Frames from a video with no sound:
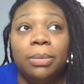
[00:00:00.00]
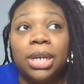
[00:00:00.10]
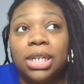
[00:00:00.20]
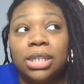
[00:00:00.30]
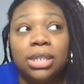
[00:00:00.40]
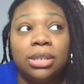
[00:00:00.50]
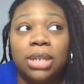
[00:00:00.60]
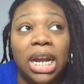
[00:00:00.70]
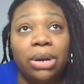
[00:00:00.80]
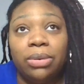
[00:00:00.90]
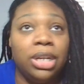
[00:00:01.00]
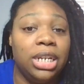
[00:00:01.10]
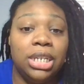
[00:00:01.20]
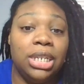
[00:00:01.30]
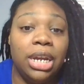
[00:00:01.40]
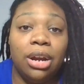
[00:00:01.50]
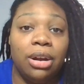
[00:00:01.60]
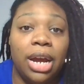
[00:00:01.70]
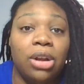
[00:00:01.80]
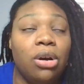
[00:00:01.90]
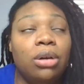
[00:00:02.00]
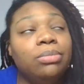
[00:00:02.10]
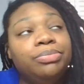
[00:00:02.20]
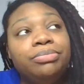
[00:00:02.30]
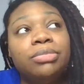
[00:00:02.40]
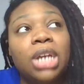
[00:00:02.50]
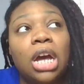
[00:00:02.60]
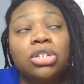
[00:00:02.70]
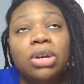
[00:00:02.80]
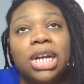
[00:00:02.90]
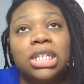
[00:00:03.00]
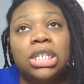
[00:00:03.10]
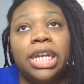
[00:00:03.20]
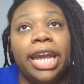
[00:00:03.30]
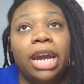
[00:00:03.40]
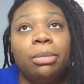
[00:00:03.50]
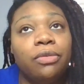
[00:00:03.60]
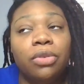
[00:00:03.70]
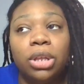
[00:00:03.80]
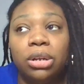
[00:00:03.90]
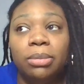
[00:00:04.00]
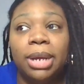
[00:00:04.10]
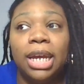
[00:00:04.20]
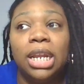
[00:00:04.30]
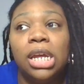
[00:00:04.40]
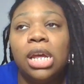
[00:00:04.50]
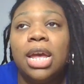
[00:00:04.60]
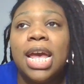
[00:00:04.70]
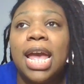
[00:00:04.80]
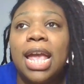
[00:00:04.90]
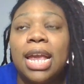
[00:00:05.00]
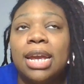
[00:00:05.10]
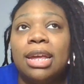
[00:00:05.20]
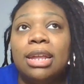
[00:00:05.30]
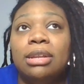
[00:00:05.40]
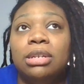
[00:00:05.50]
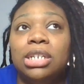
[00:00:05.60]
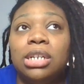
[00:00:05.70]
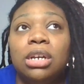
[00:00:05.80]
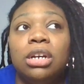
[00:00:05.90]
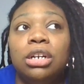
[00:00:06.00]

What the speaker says: because I don't get to see her at all. I also got to see Amber for a little bit, and